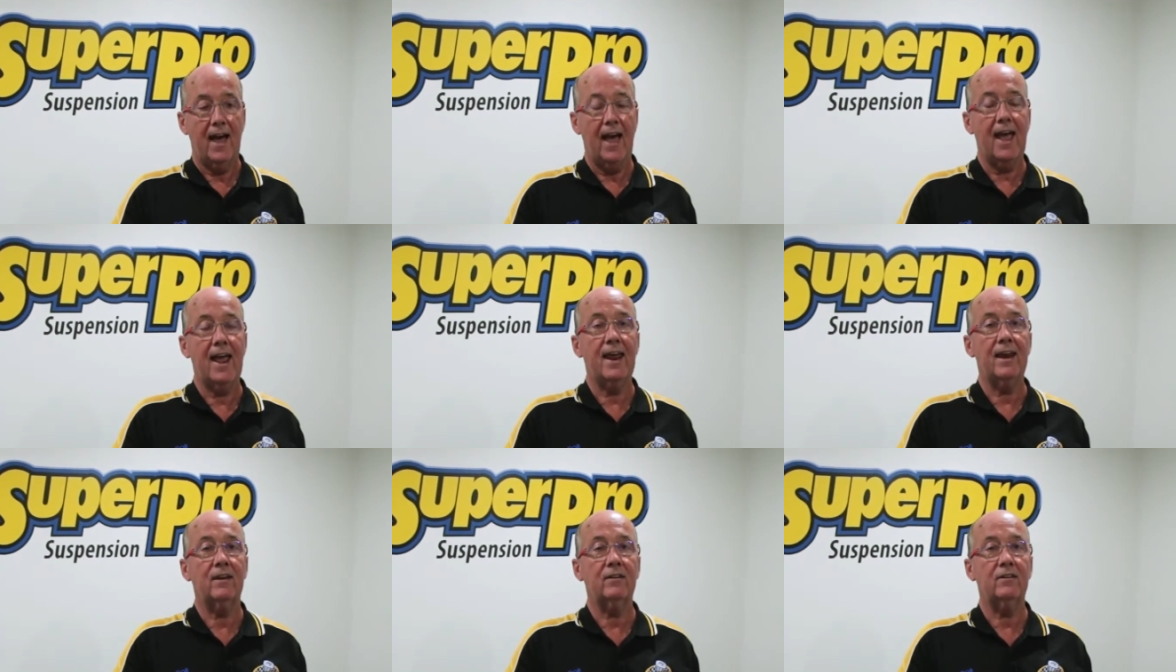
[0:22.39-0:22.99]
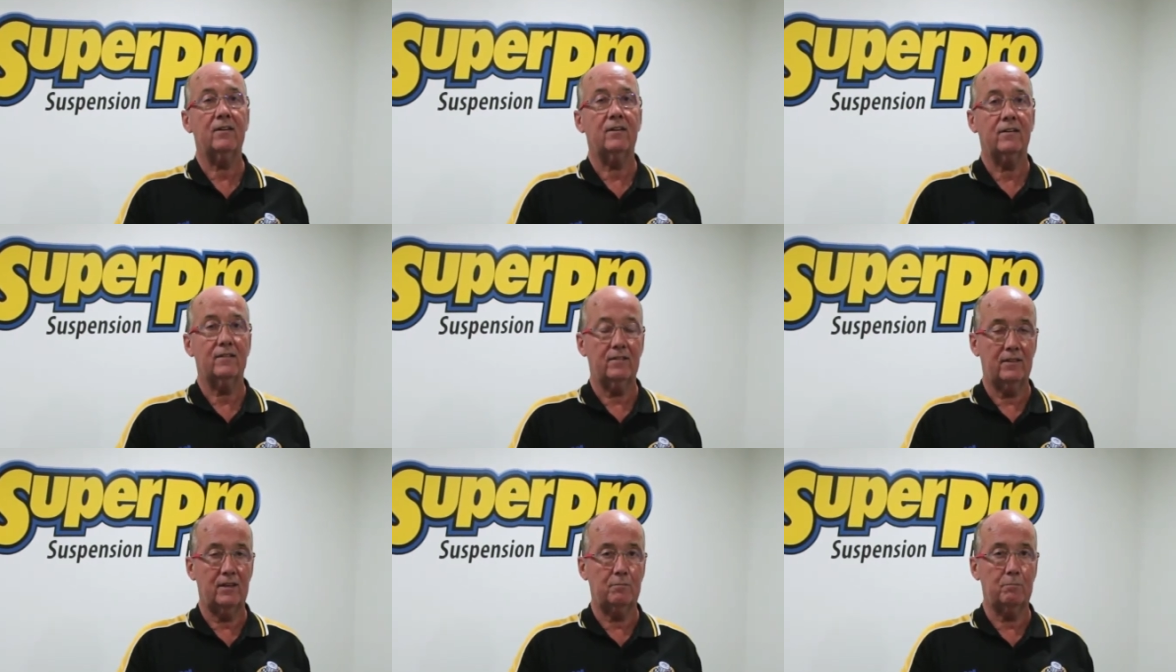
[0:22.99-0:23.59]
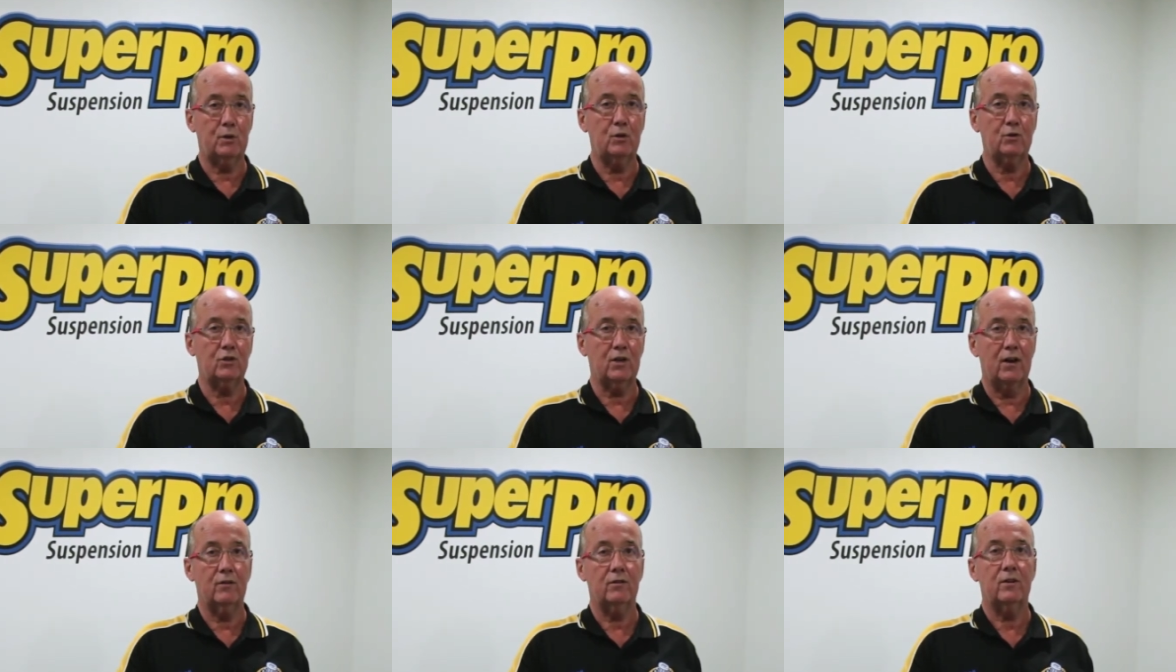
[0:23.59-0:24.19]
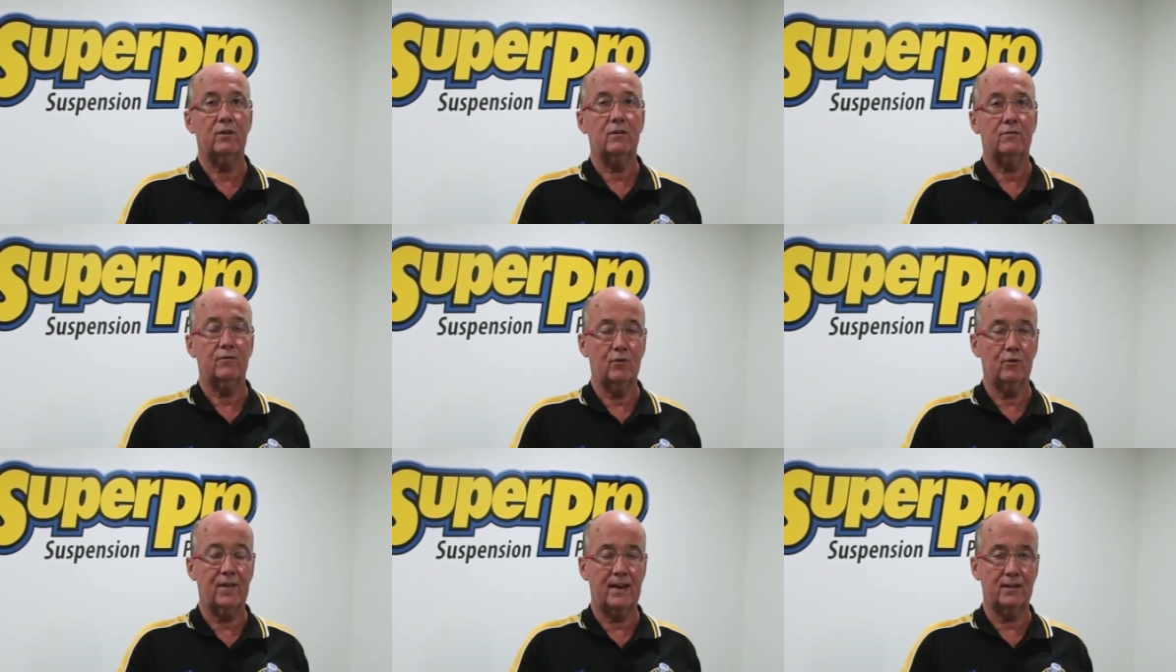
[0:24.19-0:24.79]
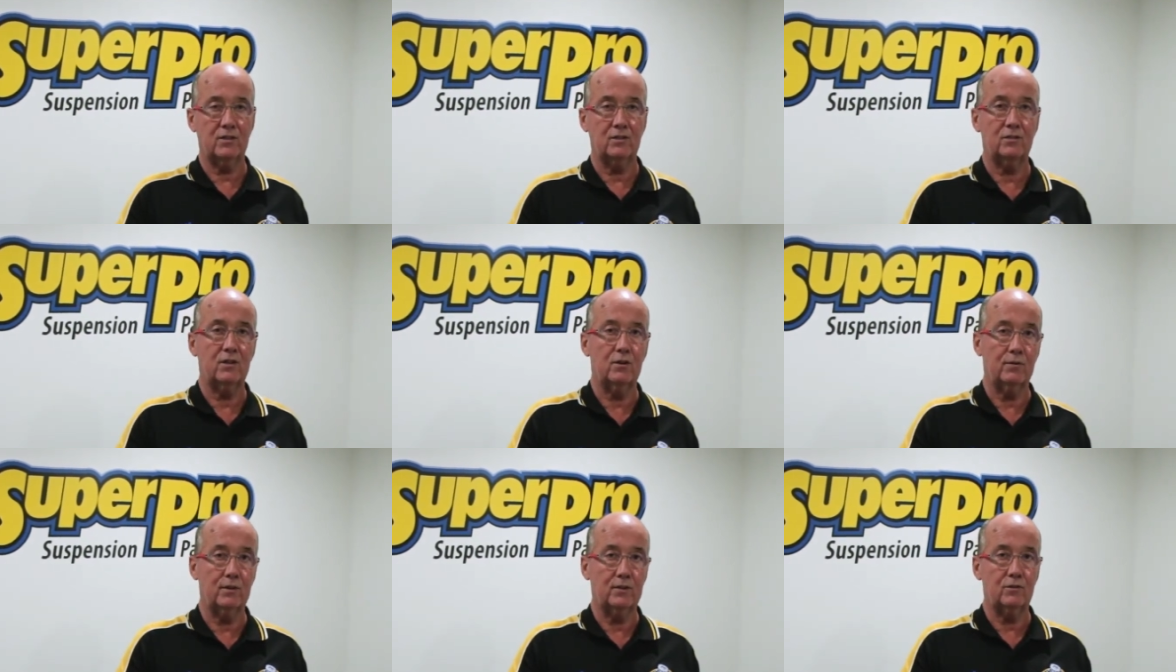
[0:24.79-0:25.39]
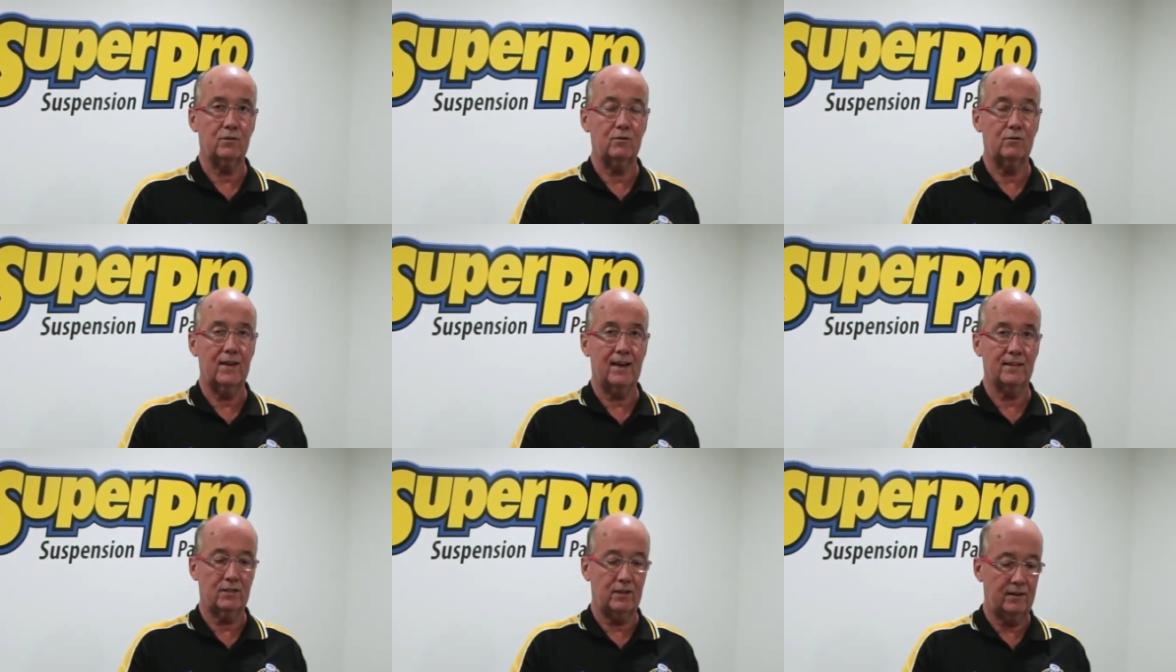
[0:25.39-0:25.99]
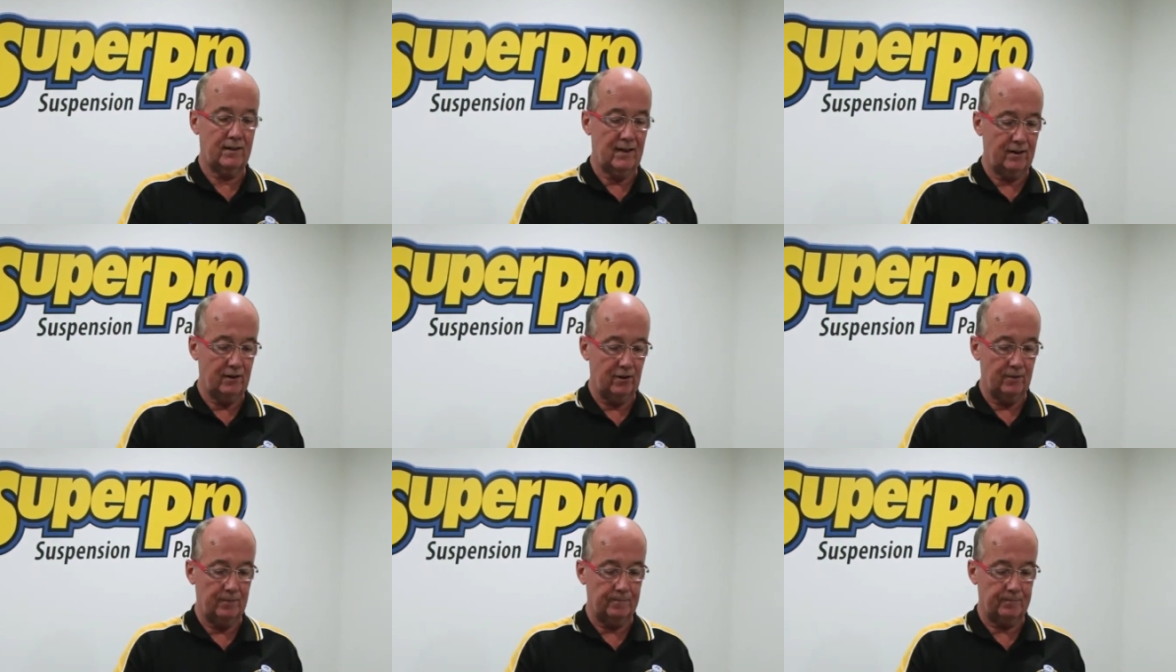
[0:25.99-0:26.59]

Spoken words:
and the Peugeot 4000 series 2010 on.